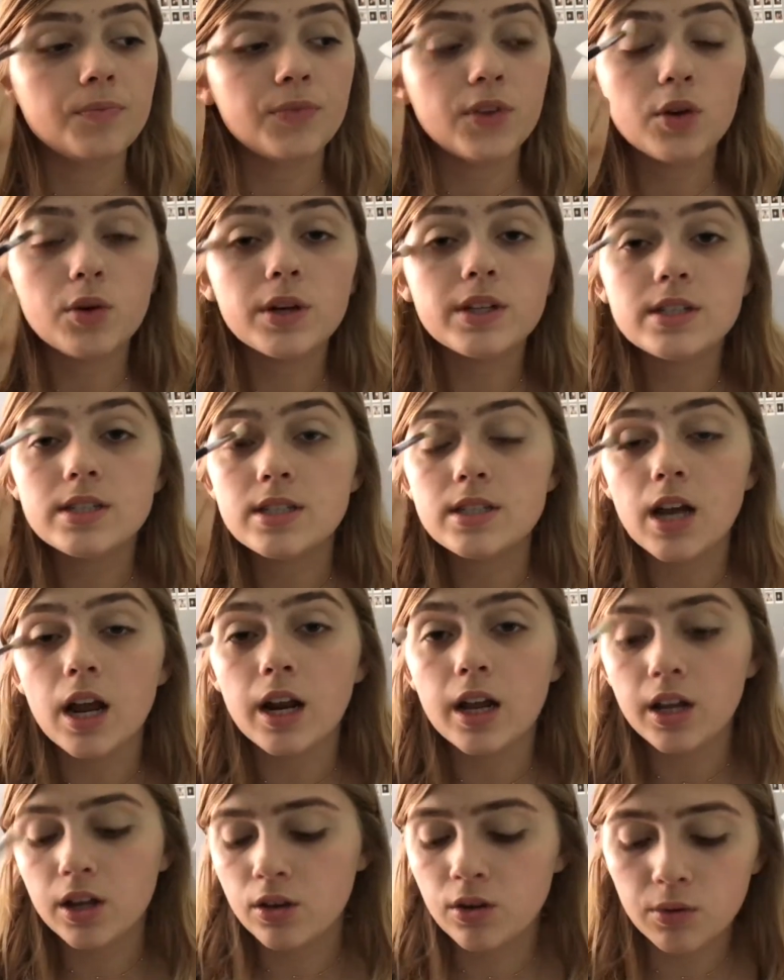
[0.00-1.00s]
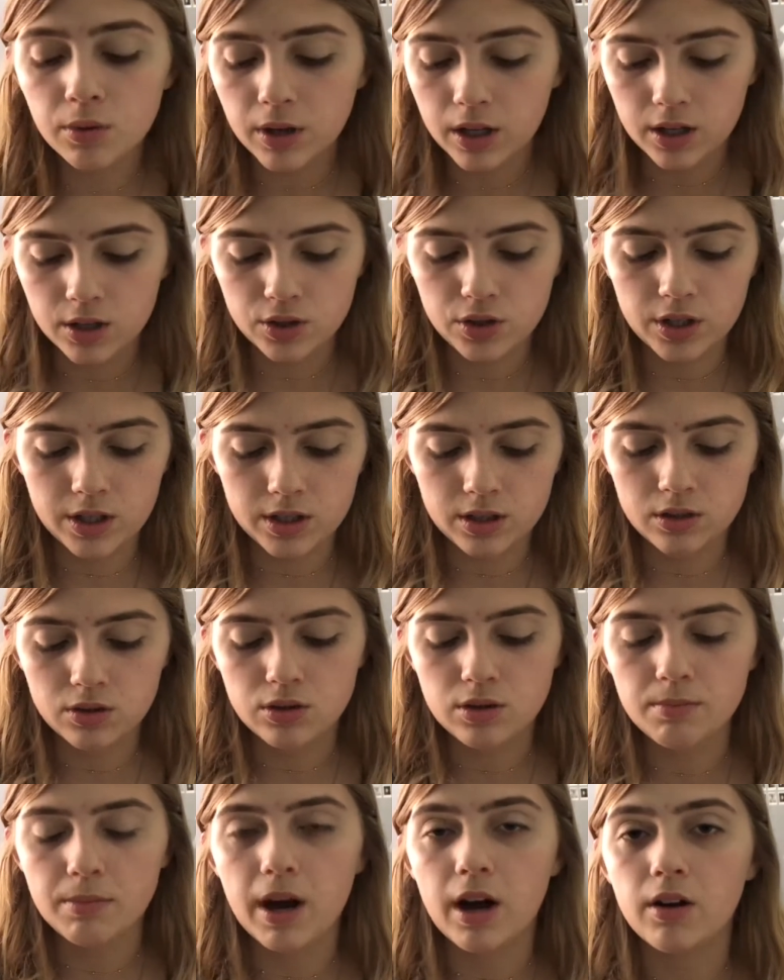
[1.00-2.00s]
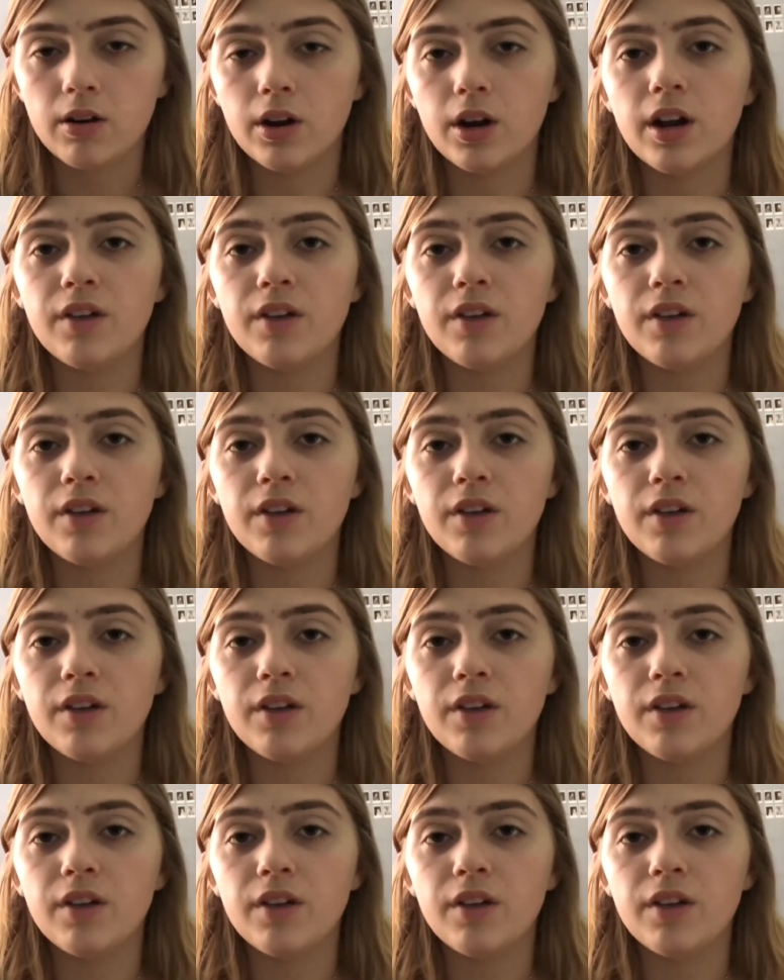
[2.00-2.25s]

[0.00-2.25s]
You can set it, you don't need a translucent powder.